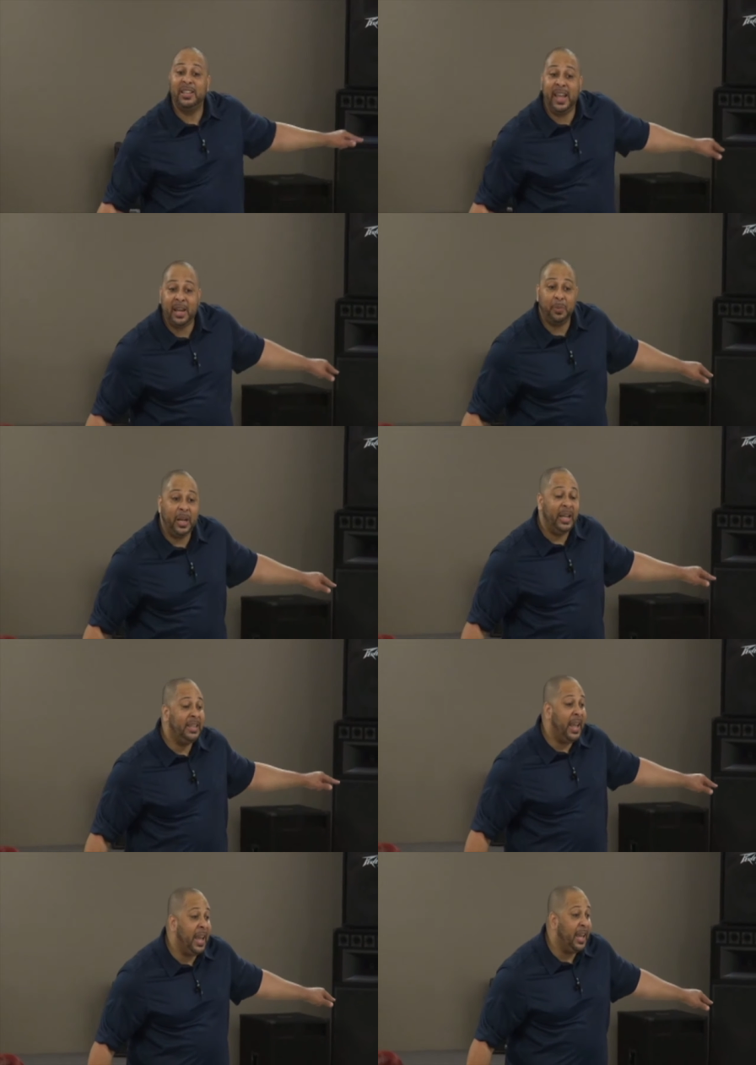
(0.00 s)
did what he
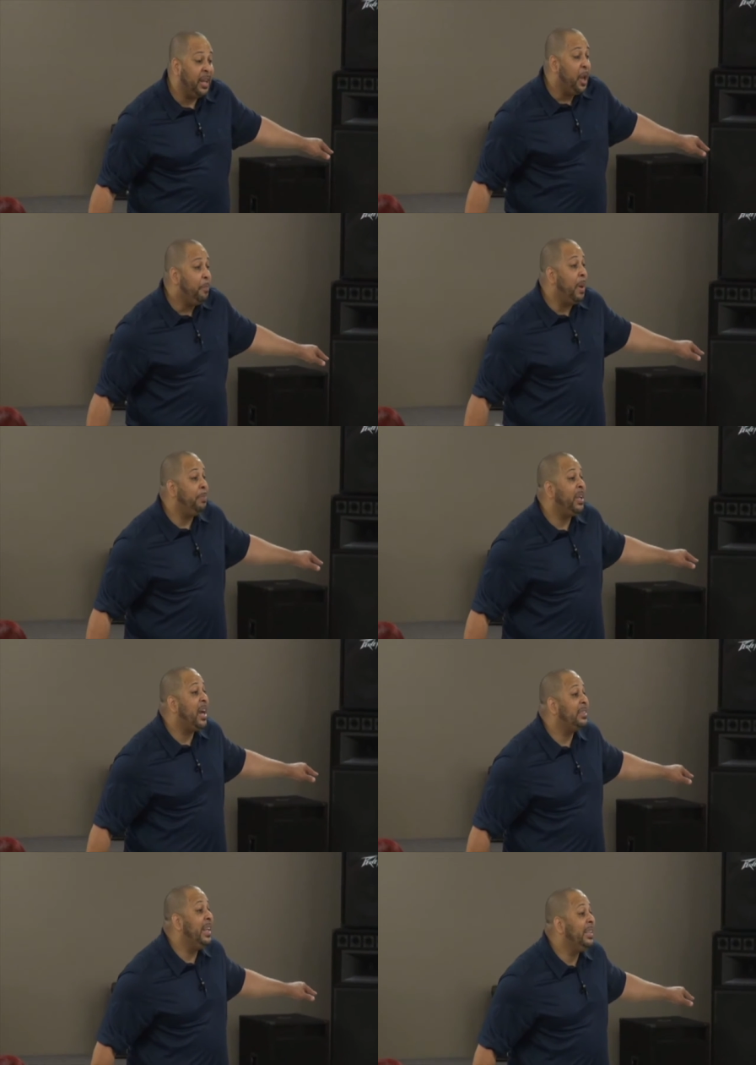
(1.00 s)
did. But
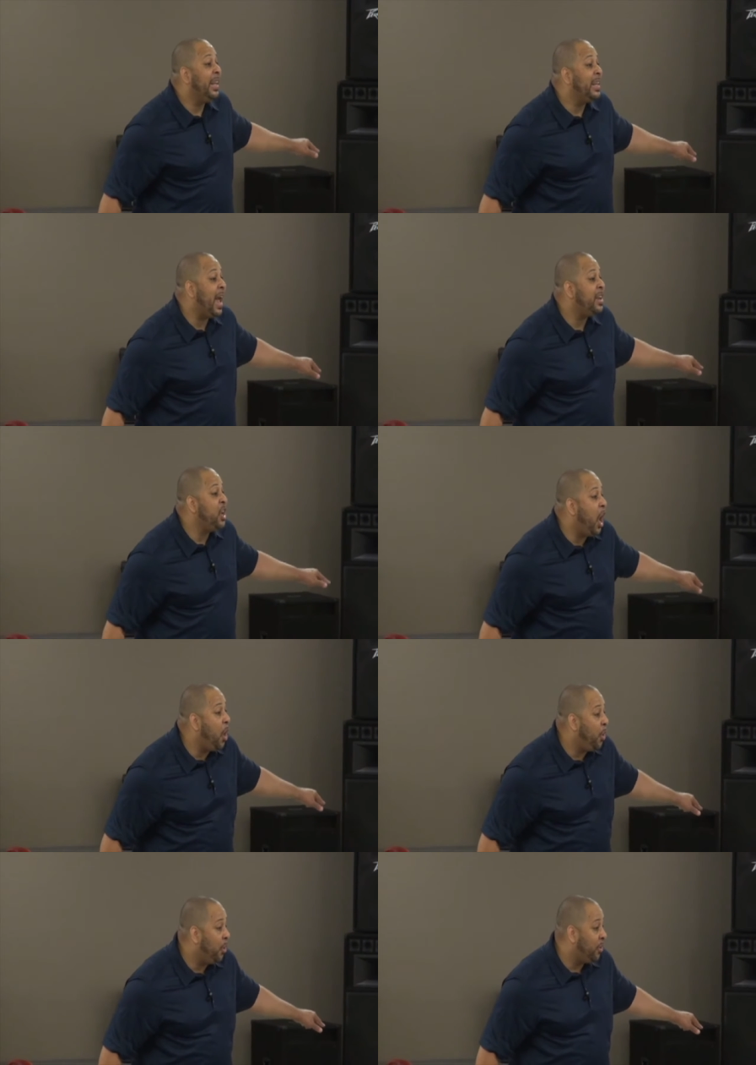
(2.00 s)
because he did not
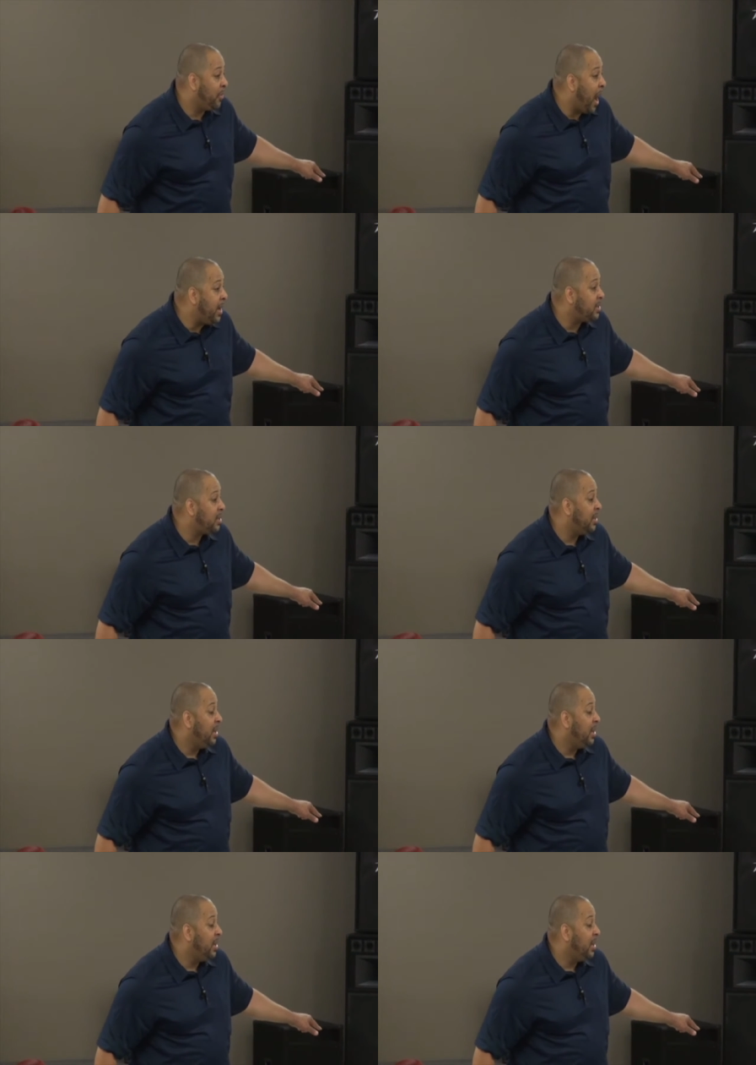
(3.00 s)
know, right?